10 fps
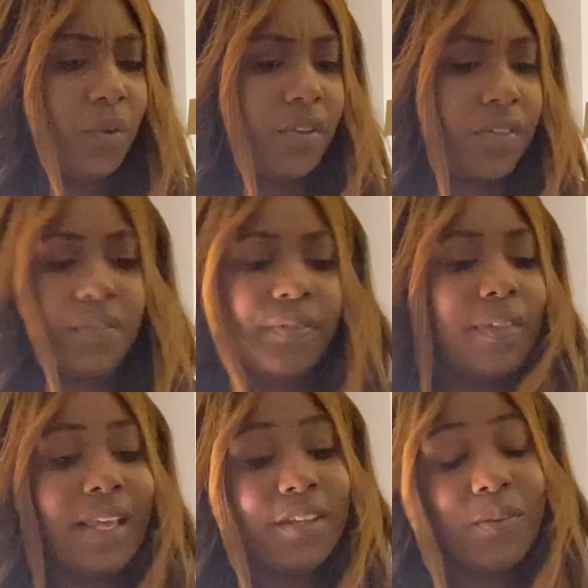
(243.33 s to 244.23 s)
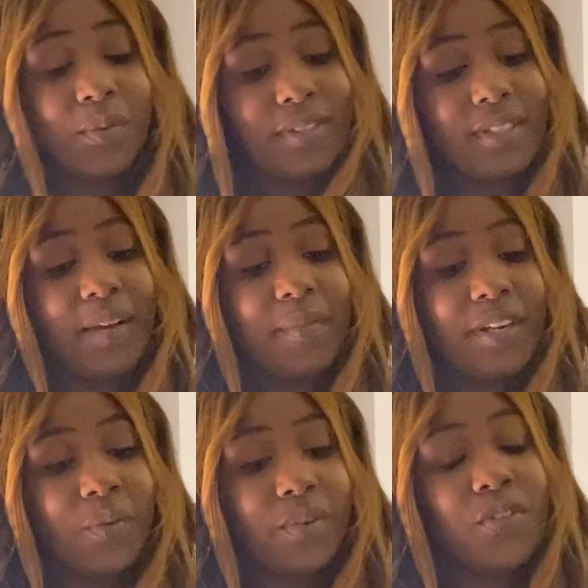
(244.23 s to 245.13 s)
were, like, you will see how
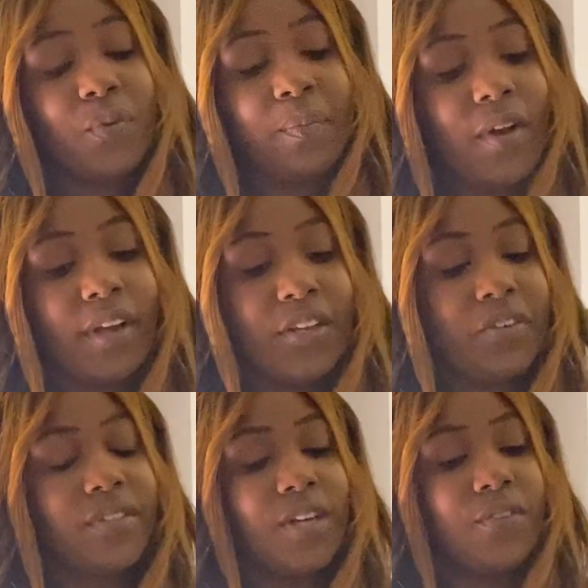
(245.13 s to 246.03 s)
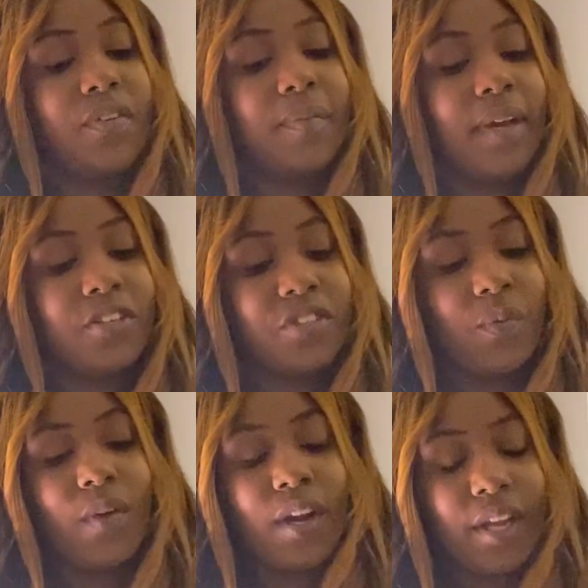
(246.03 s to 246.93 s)
many doors you were blocking yourself from actually
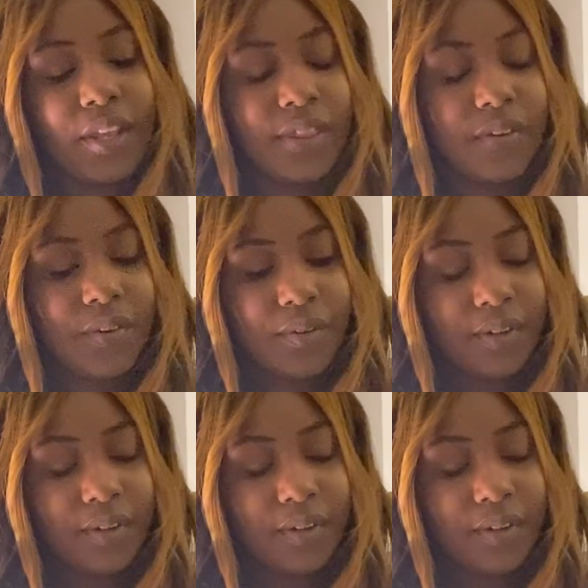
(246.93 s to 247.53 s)
walking through.